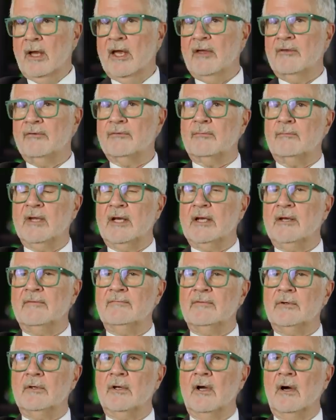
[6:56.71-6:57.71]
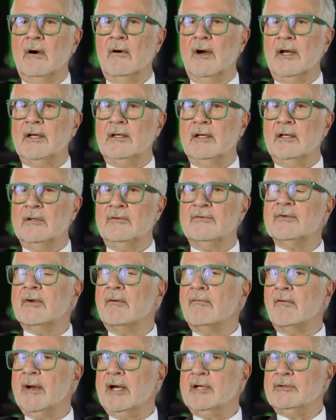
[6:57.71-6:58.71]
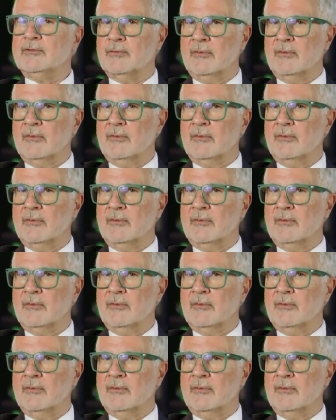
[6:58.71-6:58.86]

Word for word: As many of you know, I did some of my